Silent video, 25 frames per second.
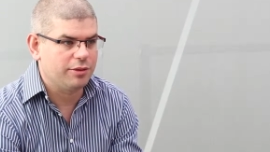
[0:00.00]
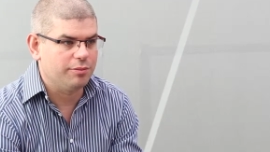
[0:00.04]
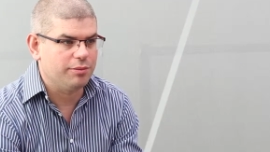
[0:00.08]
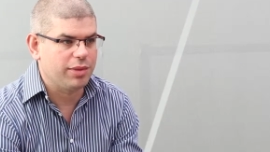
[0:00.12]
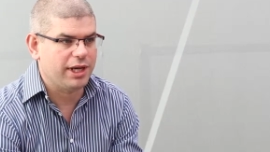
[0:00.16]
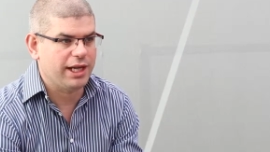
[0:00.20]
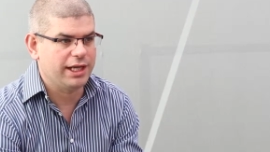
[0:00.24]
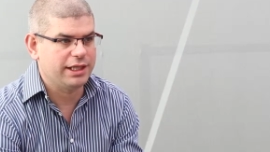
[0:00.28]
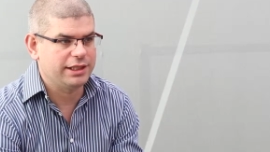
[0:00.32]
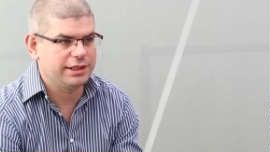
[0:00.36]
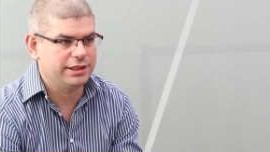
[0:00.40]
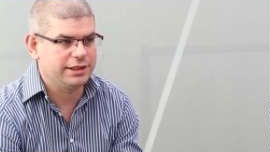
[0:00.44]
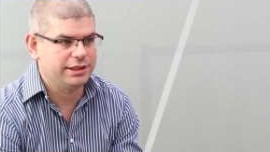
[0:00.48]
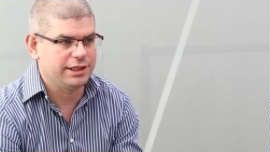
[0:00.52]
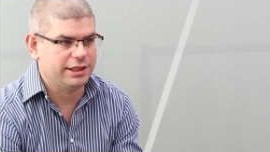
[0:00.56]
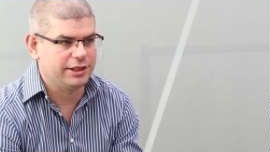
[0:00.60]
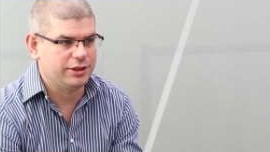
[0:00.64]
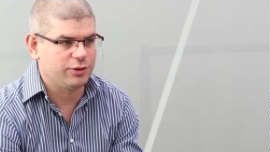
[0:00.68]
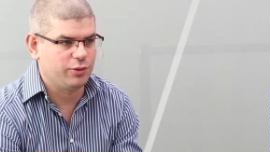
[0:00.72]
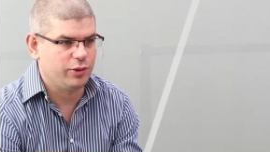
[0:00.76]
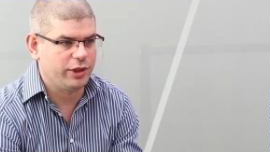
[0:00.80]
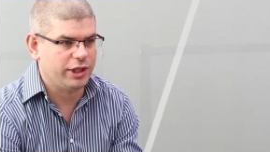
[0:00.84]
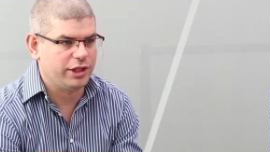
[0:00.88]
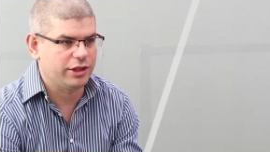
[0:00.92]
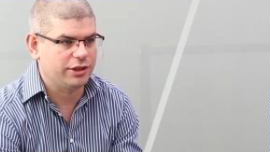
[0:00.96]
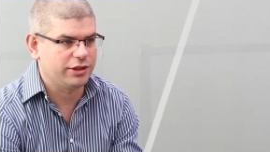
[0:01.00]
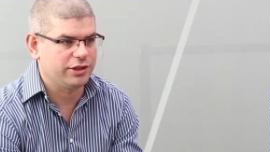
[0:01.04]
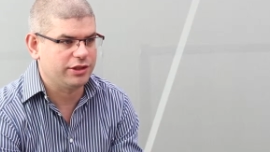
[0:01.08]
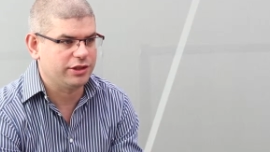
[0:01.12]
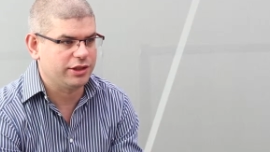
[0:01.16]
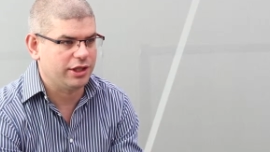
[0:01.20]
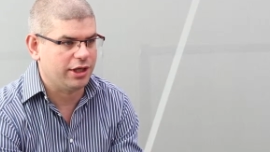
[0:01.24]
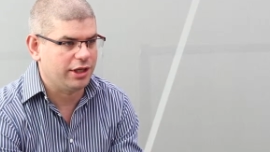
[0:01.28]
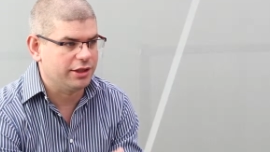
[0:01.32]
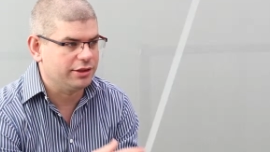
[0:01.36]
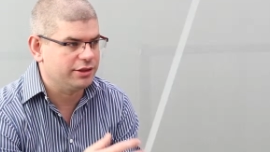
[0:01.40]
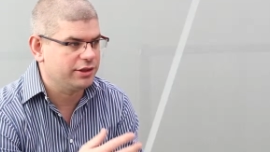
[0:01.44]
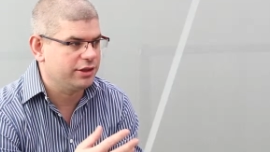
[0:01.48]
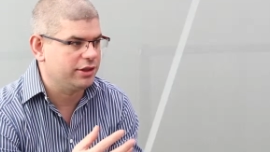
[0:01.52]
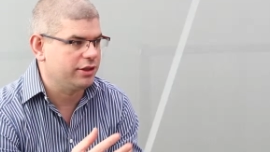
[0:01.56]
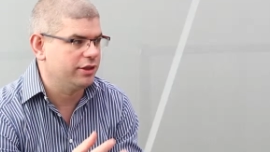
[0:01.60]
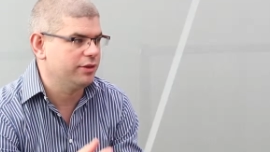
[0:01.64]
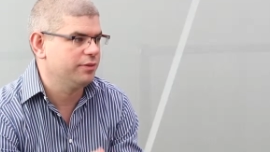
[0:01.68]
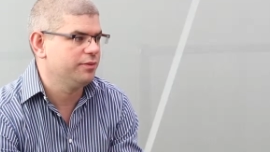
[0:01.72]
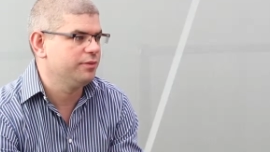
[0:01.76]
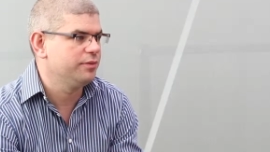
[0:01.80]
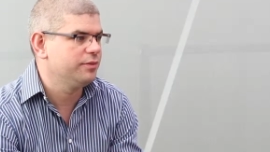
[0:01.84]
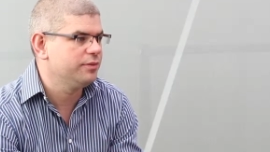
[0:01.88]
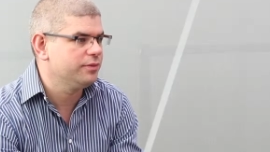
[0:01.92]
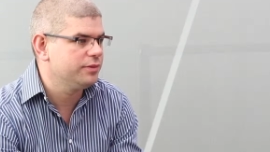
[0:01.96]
complexities, we can start to